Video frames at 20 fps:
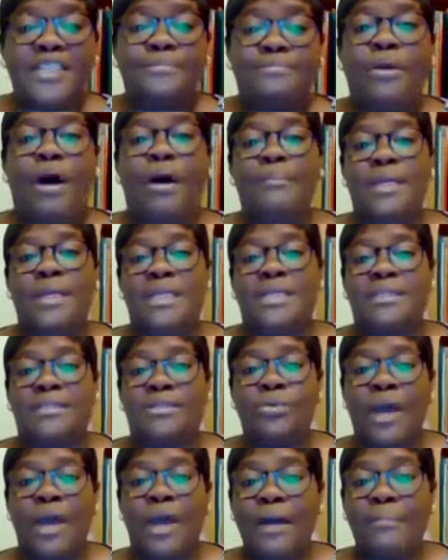this promise
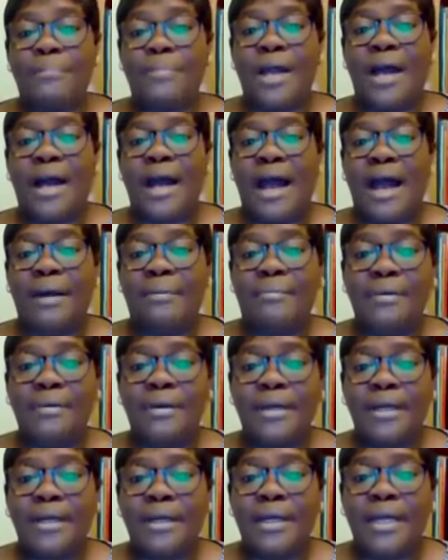to Abraham
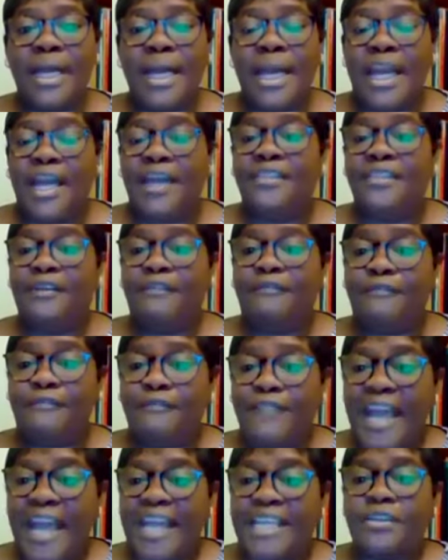in the
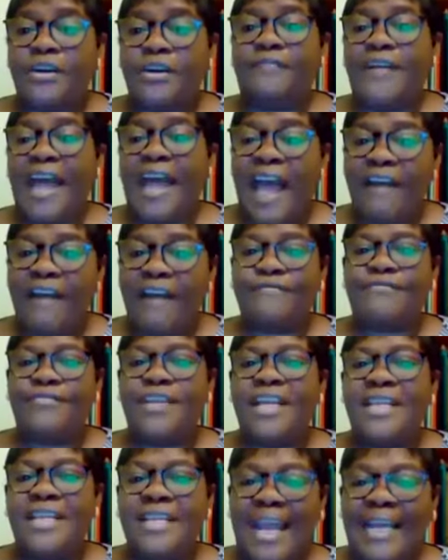face of
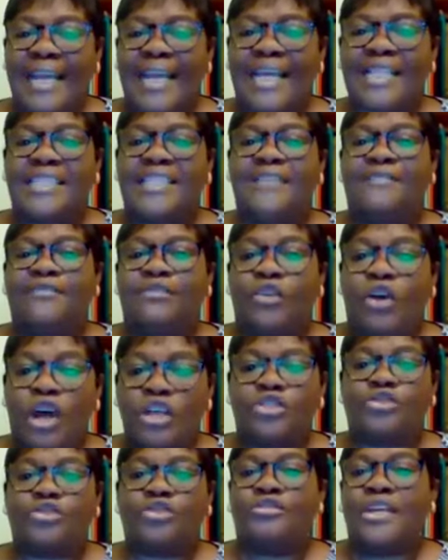every negative,
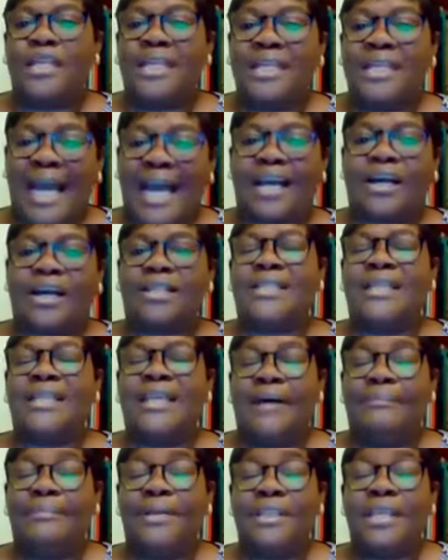contrary,
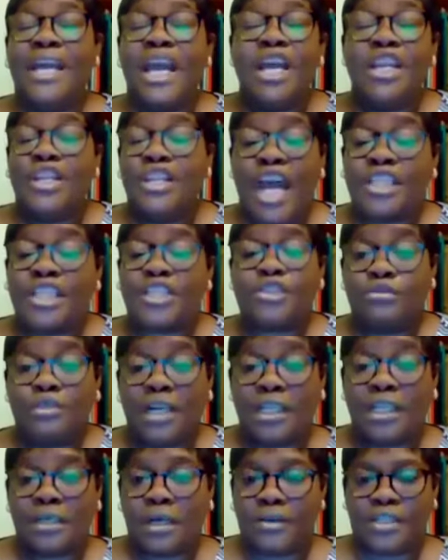
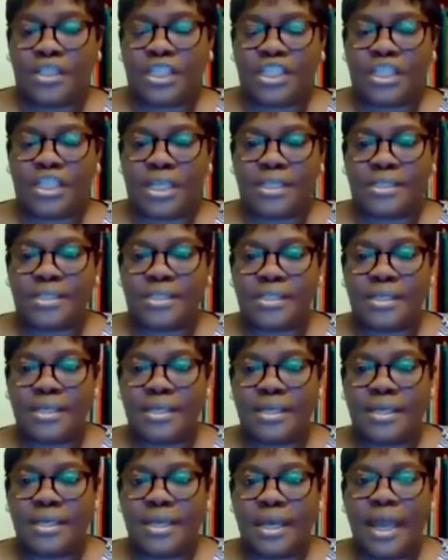natural conditions
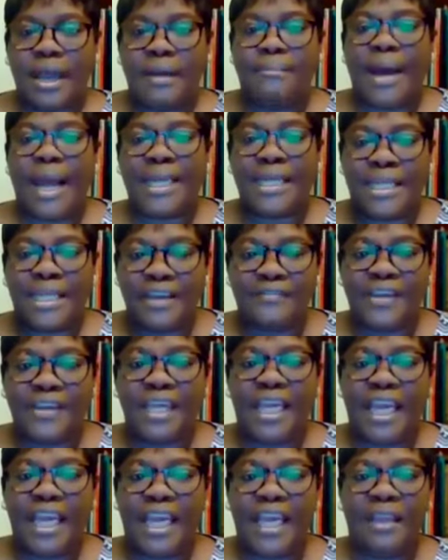by
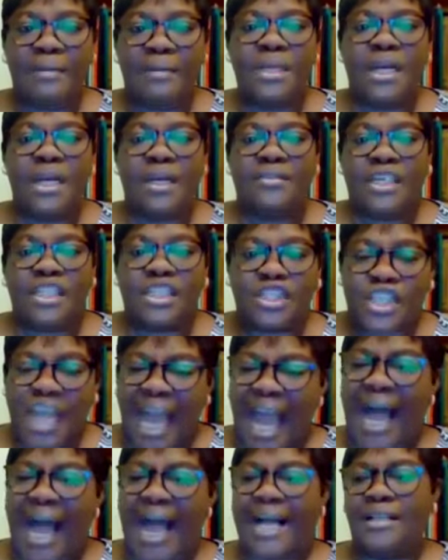giving him the
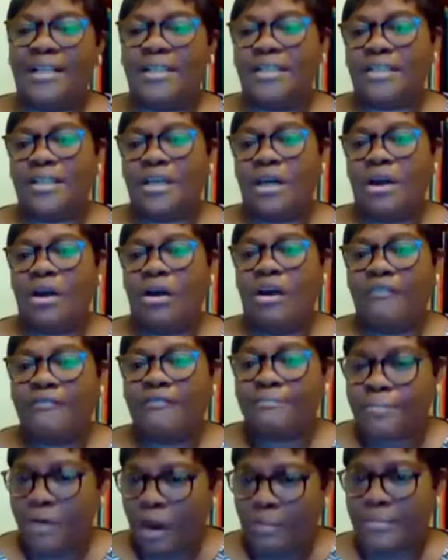child
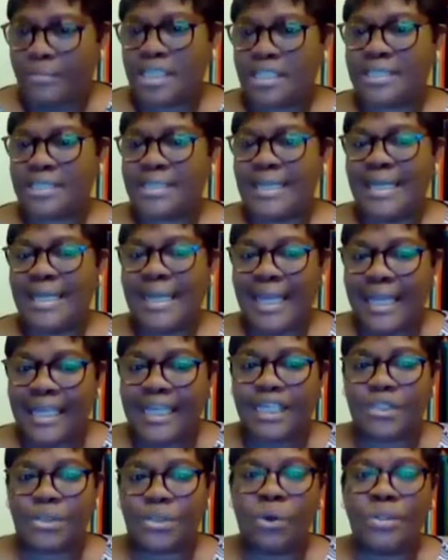of promise
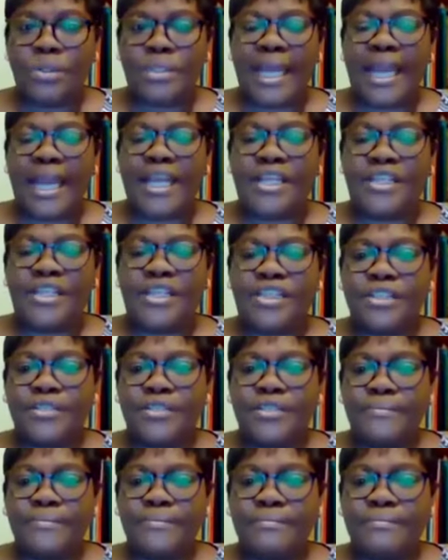in his old age."